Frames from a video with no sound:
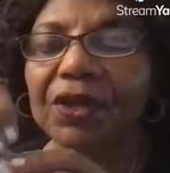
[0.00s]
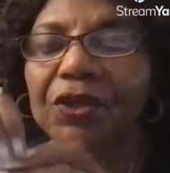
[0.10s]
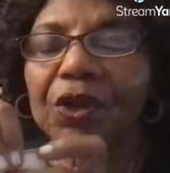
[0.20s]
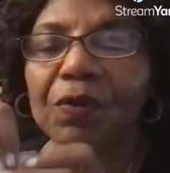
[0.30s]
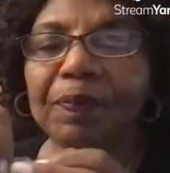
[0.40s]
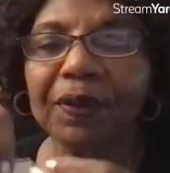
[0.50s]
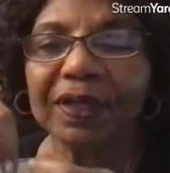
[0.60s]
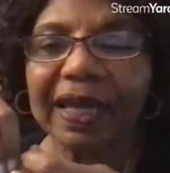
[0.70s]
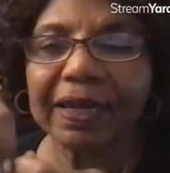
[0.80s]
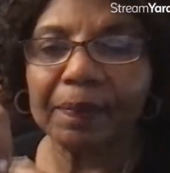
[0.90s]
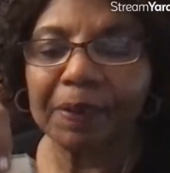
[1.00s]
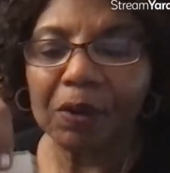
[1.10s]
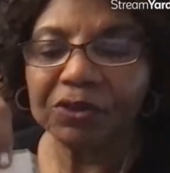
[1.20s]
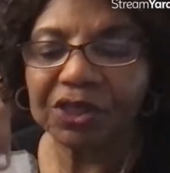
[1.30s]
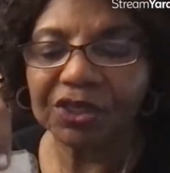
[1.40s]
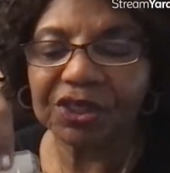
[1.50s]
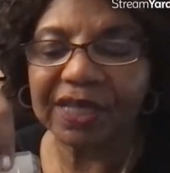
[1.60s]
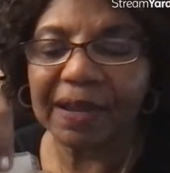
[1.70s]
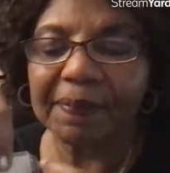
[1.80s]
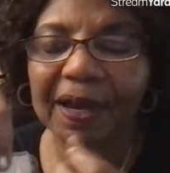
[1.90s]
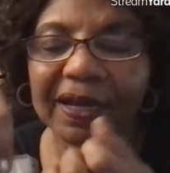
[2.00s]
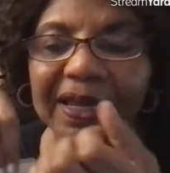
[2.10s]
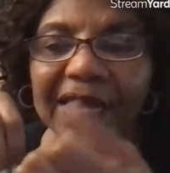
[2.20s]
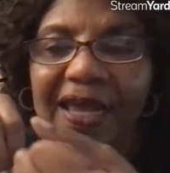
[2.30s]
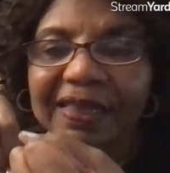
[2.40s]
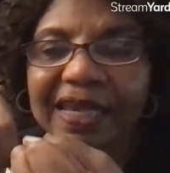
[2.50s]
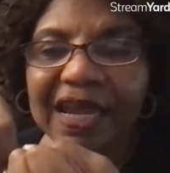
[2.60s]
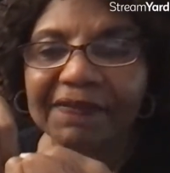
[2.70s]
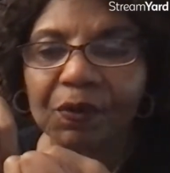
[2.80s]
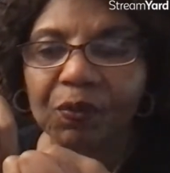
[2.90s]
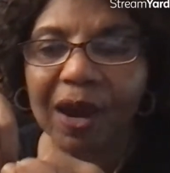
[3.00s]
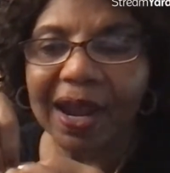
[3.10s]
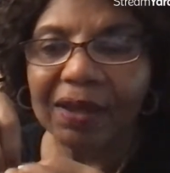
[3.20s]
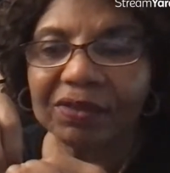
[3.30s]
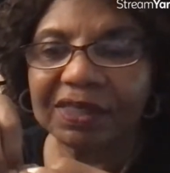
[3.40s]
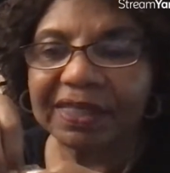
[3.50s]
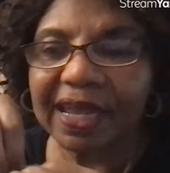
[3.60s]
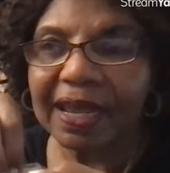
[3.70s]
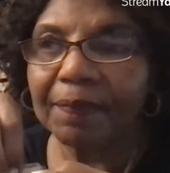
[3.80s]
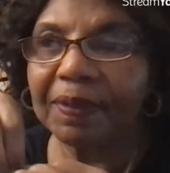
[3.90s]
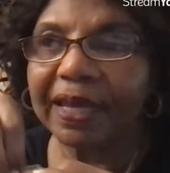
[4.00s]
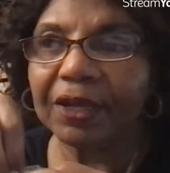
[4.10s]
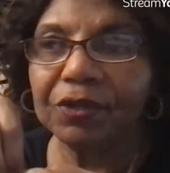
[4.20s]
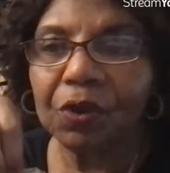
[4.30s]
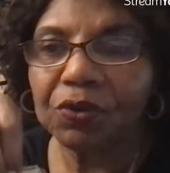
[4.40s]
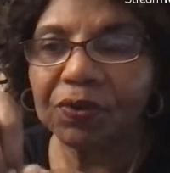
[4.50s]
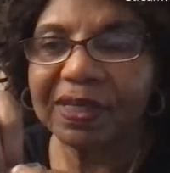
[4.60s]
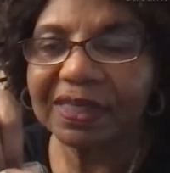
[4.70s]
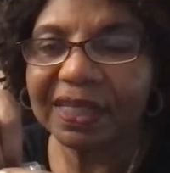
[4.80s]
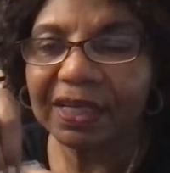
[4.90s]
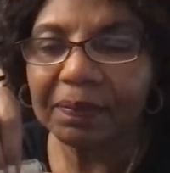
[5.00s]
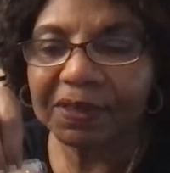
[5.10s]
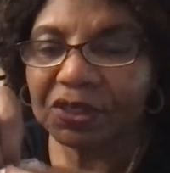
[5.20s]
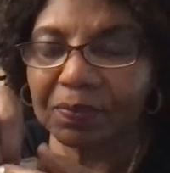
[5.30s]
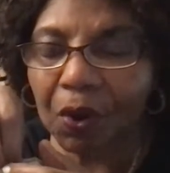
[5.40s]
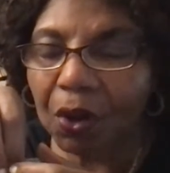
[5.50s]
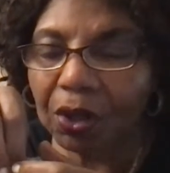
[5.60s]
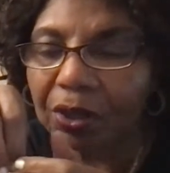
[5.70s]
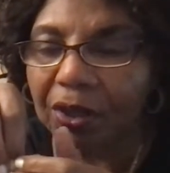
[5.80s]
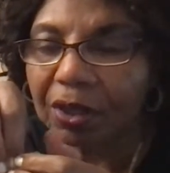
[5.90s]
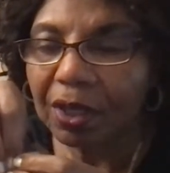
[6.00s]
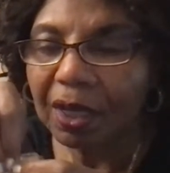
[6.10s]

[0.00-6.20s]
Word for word: you don't put like a postage stamp on it. They have a round stamp, like a notary seal, but smaller.